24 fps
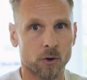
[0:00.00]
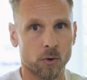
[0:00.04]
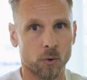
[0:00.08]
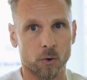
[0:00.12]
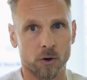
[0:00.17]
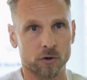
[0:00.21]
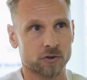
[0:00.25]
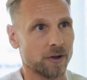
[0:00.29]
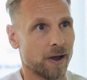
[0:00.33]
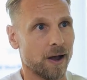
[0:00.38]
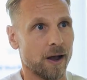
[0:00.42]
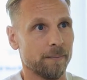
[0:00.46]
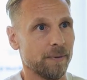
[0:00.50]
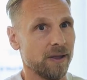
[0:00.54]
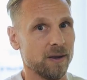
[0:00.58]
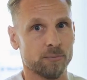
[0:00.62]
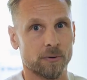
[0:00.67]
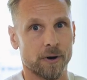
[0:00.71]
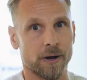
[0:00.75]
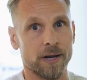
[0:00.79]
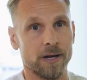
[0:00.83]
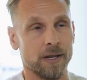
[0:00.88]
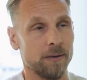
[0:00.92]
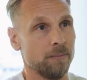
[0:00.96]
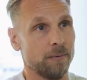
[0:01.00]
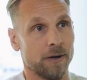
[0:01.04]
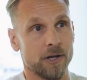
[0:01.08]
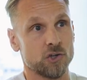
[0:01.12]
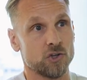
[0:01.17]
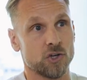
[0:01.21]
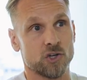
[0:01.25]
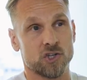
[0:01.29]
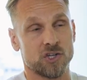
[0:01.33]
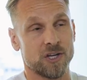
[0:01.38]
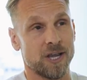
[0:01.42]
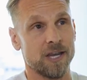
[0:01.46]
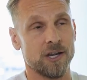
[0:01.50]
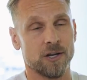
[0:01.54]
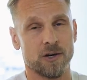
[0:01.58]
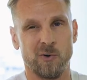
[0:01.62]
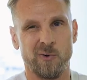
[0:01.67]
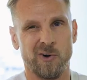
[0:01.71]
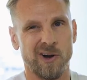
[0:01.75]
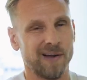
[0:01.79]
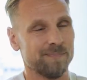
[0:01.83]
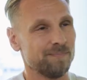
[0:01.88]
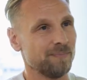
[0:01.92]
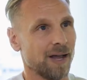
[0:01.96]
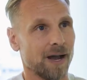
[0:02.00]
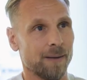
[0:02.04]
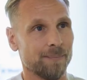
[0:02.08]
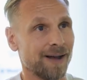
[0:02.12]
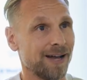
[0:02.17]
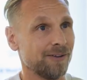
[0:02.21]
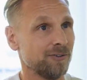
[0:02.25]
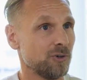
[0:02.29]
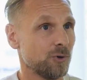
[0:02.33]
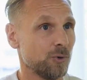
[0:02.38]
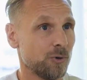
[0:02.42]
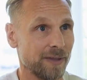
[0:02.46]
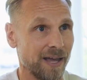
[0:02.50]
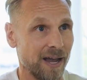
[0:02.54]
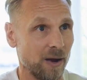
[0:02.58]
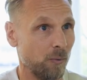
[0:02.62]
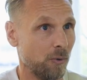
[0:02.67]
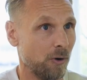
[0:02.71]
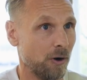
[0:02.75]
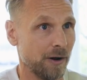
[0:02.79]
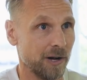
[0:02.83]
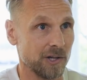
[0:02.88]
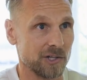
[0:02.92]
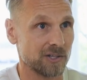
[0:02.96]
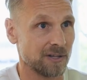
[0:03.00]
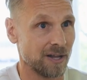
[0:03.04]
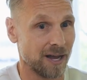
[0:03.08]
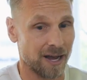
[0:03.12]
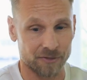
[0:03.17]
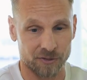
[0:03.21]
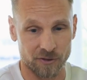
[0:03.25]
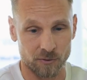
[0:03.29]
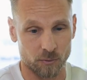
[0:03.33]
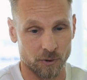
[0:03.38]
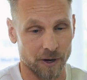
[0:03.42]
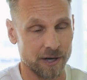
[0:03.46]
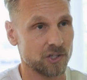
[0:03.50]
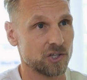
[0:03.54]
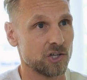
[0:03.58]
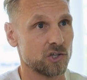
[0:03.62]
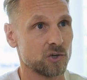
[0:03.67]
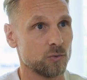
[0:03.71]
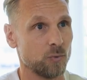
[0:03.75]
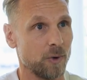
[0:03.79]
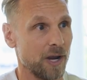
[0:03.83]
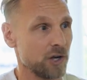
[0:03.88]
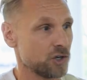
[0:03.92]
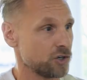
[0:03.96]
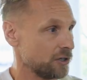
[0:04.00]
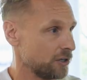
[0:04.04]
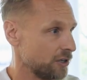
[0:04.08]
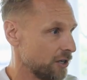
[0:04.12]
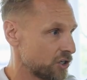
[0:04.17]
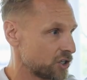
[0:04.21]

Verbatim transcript: Where Tom A. Brady might just say, you know what, I'm not doing that one. It's not the right situation.